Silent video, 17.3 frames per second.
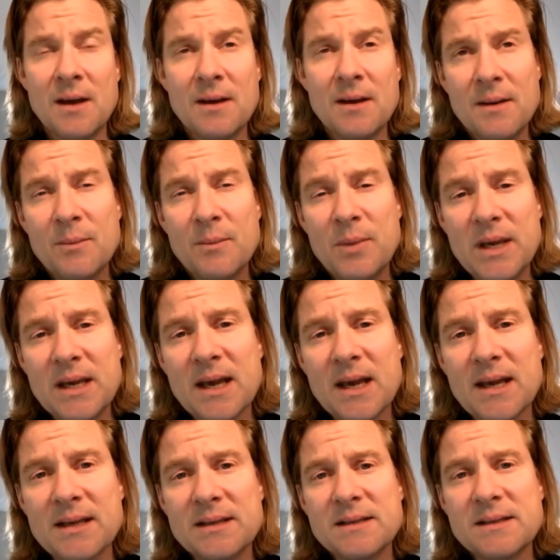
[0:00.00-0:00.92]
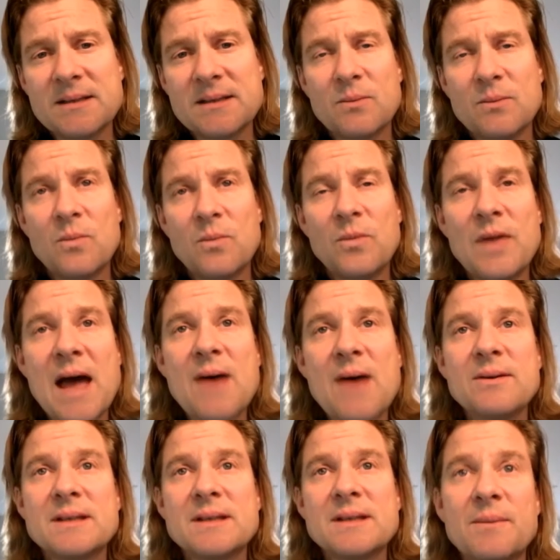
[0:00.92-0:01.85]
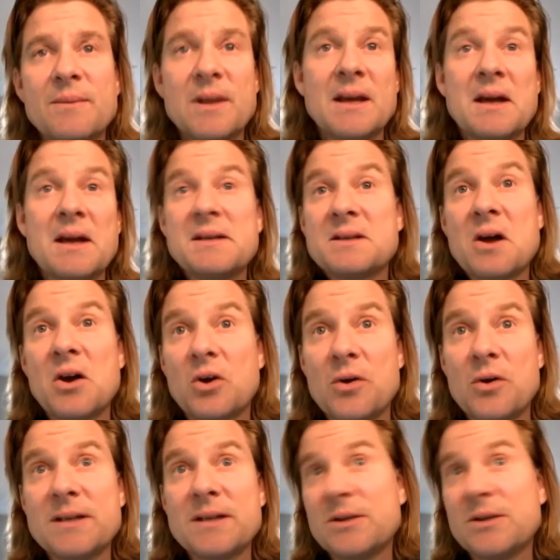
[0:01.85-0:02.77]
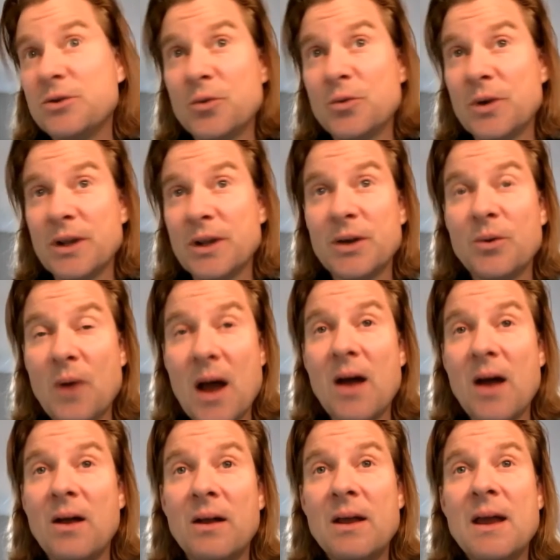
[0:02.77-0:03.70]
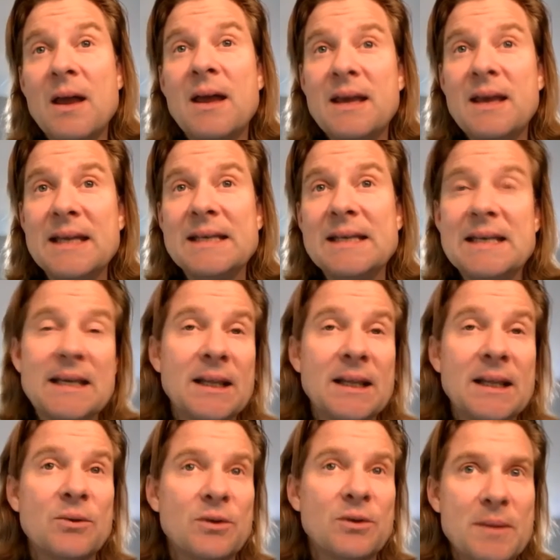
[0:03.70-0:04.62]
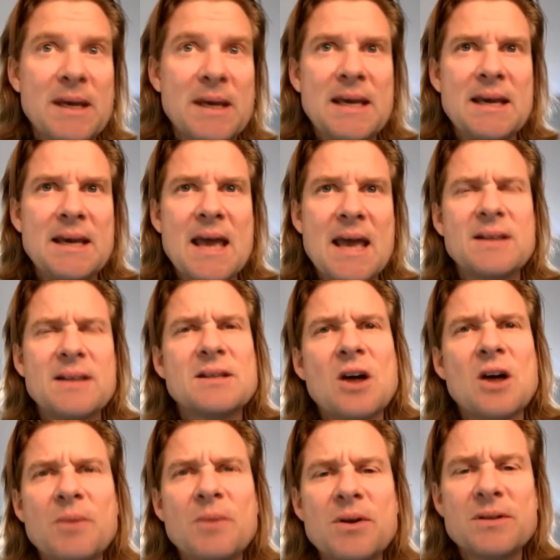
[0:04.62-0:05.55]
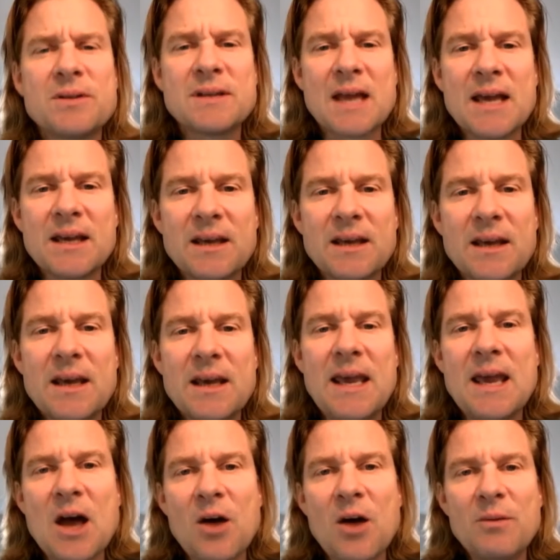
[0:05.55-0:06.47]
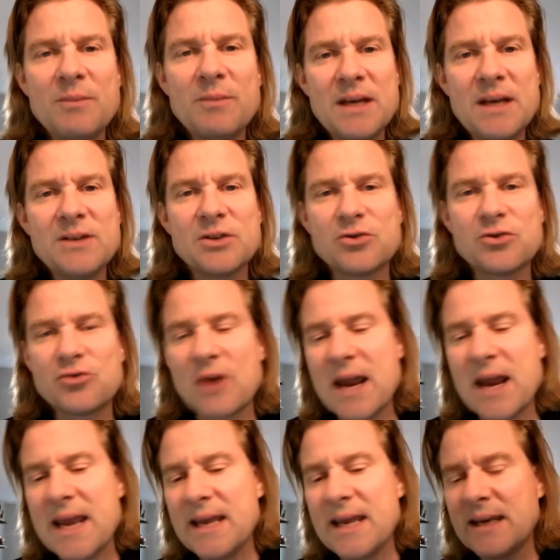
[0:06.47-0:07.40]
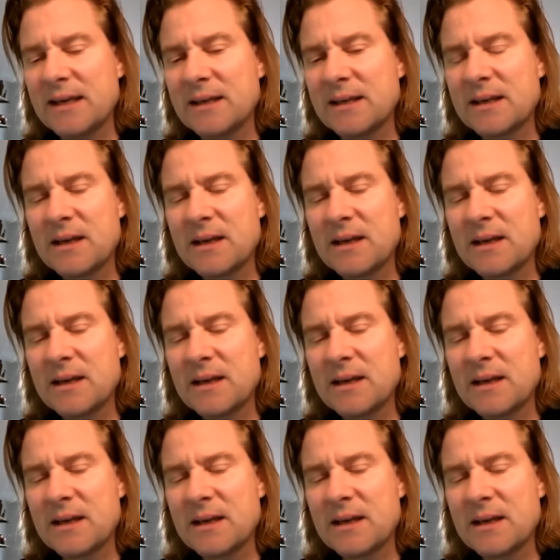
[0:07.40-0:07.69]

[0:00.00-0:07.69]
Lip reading: because that was something I saw Chris do really well in dealing with me. And it's almost like he helped me to train